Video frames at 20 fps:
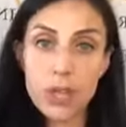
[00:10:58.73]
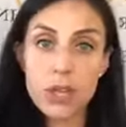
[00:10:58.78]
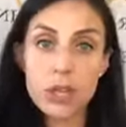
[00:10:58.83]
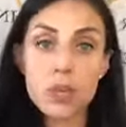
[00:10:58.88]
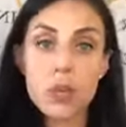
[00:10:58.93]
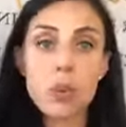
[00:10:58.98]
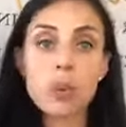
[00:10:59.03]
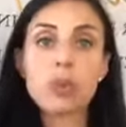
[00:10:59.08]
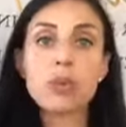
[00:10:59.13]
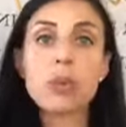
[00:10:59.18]

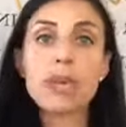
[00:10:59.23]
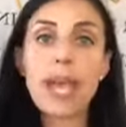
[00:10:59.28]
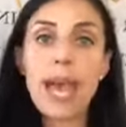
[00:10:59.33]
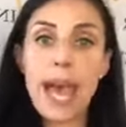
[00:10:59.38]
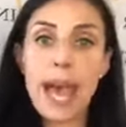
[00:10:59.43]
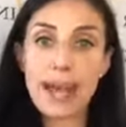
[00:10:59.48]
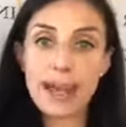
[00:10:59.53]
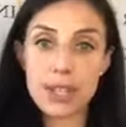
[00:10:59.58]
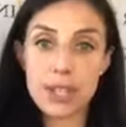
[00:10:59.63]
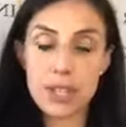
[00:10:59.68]
your
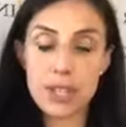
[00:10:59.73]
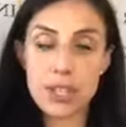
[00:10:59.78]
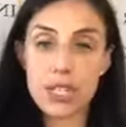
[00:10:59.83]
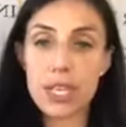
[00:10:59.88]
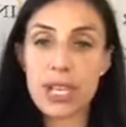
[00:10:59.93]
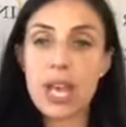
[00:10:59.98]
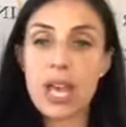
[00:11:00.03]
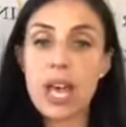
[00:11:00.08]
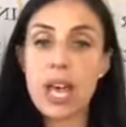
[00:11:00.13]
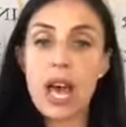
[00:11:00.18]
reaction.
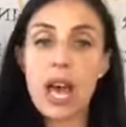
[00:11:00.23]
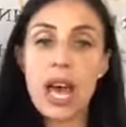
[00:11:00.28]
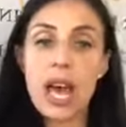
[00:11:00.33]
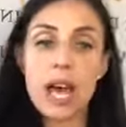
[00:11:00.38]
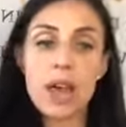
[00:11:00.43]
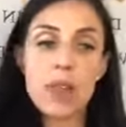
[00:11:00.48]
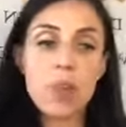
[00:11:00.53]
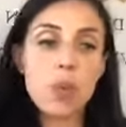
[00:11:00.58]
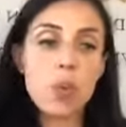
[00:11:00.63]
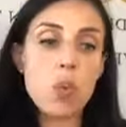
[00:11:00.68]

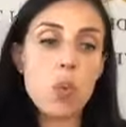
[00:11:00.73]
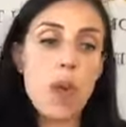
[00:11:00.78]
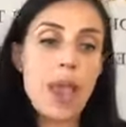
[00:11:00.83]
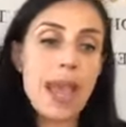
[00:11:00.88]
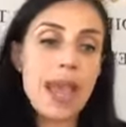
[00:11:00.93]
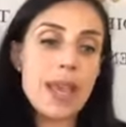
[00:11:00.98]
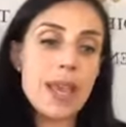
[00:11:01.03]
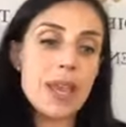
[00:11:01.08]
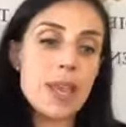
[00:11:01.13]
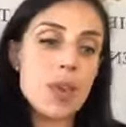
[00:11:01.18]
The
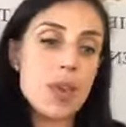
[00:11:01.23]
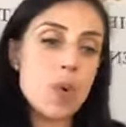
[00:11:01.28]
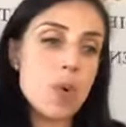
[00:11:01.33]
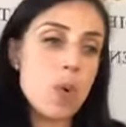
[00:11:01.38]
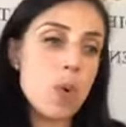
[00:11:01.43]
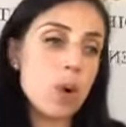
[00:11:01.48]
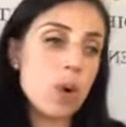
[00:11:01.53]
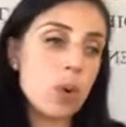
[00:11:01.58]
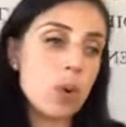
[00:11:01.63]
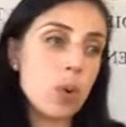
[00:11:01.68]
way
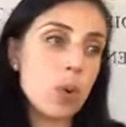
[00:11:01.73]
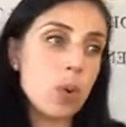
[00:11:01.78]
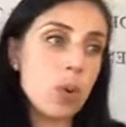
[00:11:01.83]
your